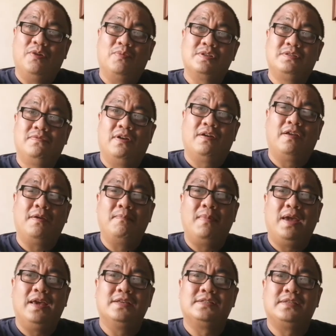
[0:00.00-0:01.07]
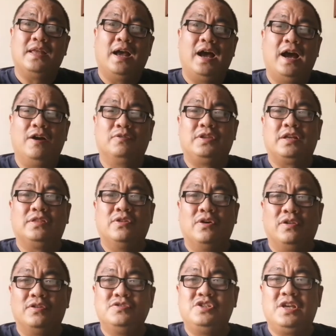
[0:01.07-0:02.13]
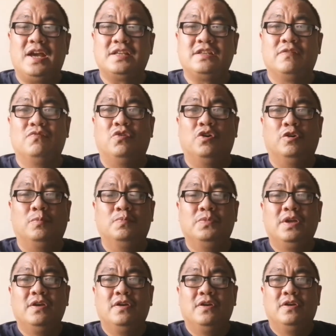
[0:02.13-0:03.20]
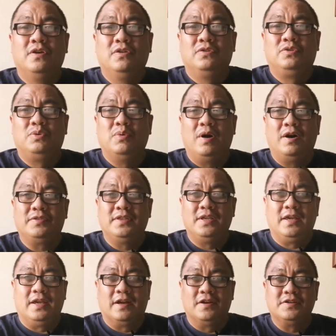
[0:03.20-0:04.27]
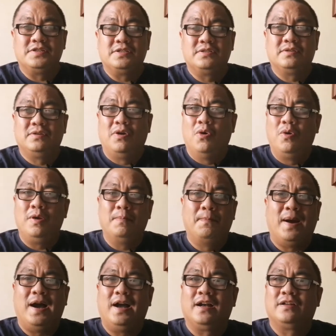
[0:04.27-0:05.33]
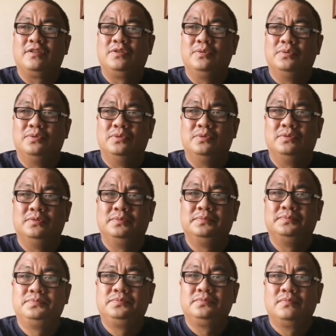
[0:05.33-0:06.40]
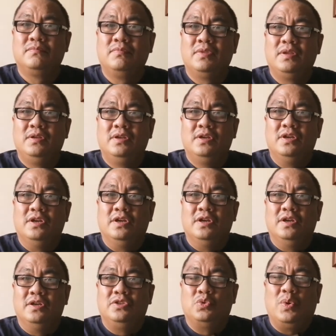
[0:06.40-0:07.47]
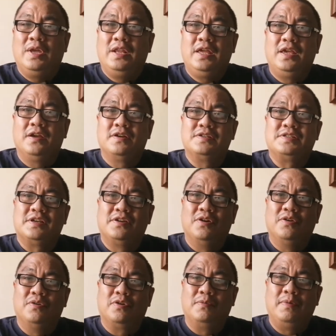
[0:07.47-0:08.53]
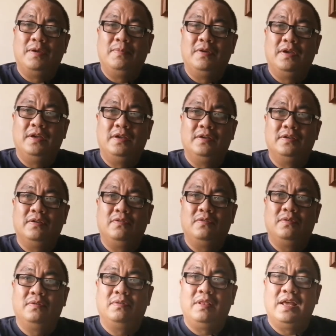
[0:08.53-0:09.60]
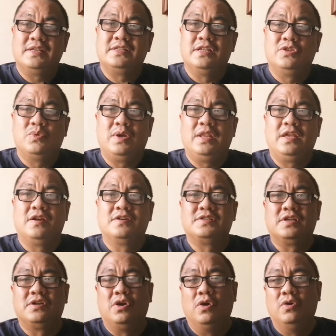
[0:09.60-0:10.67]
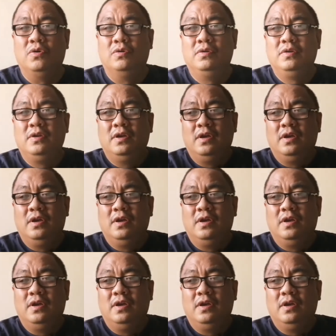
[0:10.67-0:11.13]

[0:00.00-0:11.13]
I was very amazed how technology has evolved throughout the years, going back to 20 years ago or maybe less than 20 years ago.